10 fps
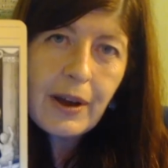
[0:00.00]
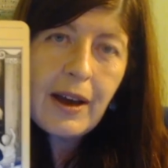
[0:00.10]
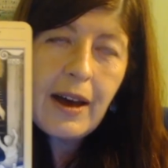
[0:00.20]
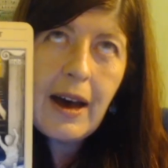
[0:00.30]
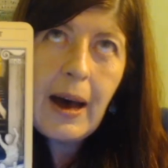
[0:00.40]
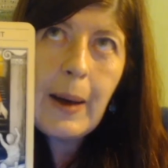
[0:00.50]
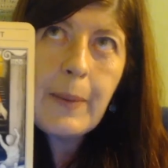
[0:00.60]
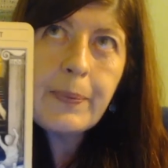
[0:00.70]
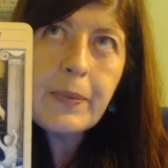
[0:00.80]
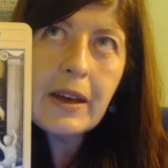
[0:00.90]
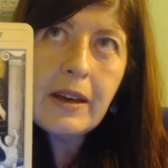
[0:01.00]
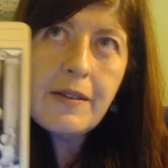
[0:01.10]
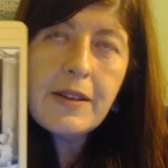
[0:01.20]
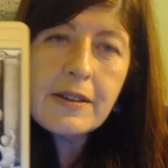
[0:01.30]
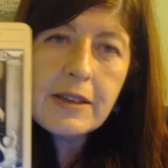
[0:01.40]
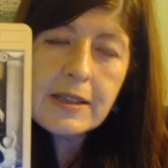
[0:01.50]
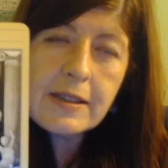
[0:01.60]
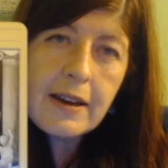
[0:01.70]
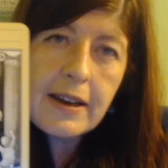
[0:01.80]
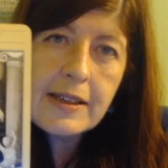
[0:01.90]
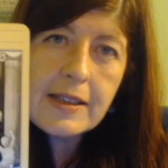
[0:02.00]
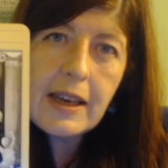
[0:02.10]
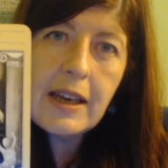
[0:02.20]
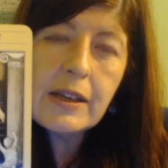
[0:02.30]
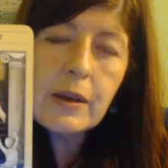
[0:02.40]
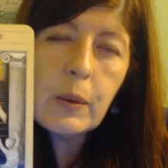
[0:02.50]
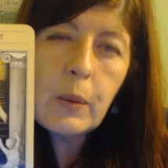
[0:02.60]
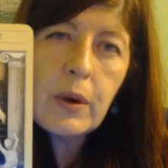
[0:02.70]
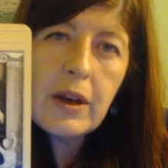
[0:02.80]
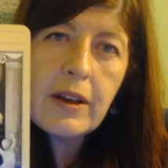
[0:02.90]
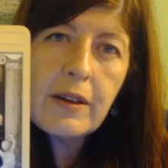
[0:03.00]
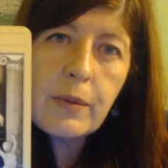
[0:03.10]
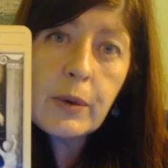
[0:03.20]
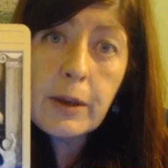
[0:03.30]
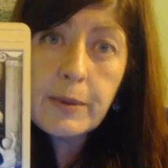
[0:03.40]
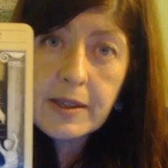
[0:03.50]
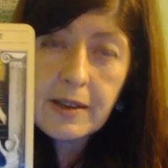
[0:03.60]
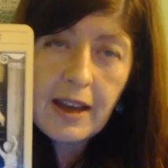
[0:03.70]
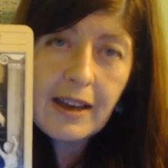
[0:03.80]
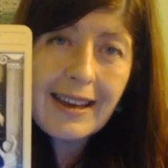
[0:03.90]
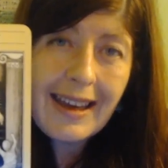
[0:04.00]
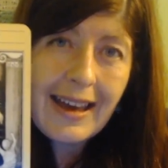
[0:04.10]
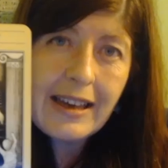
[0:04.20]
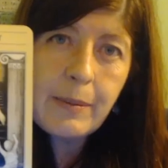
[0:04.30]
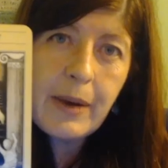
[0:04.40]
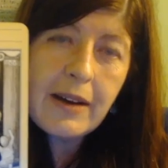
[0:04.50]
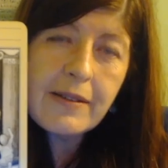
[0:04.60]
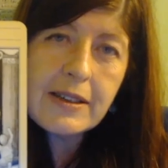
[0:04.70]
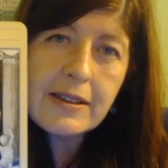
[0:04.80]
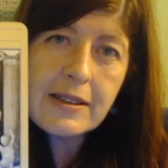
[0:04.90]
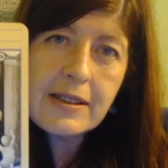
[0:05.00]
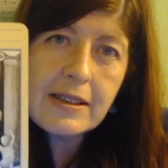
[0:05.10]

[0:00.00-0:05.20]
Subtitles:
And I think this ties in with what I was saying again about this